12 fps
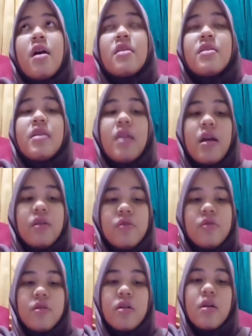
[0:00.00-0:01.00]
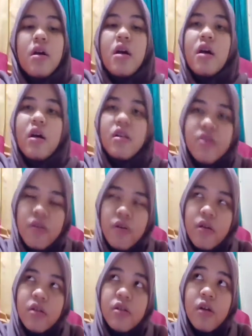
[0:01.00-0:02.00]
Architecture
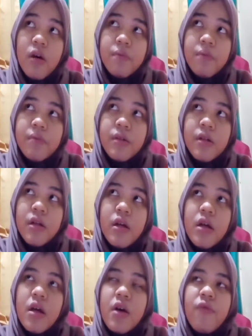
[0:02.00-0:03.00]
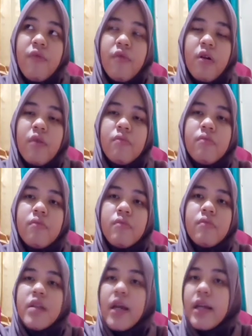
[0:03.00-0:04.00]
also adopt
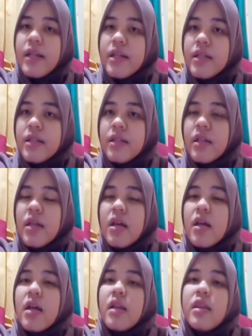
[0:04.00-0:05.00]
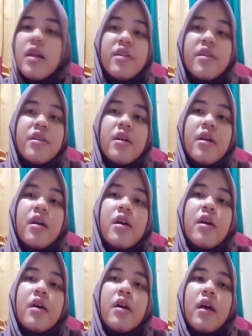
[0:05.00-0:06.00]
from Chinese, Dutch,
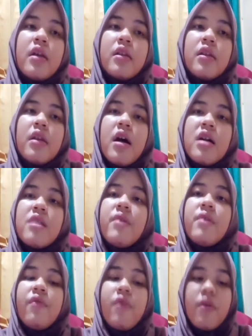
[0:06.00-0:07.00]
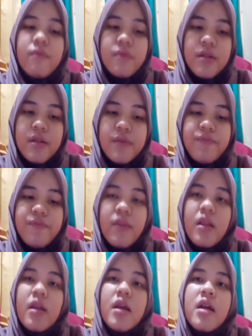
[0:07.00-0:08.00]
and Arabic forms.
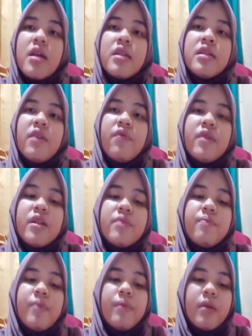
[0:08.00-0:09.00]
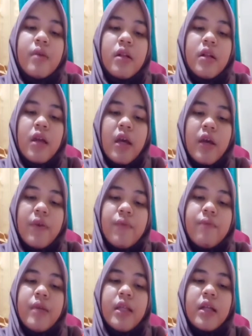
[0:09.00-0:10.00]
Japanese people have
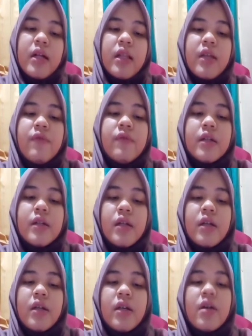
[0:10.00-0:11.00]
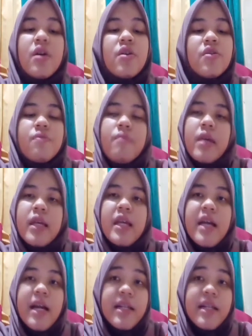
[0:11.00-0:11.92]
been clever to making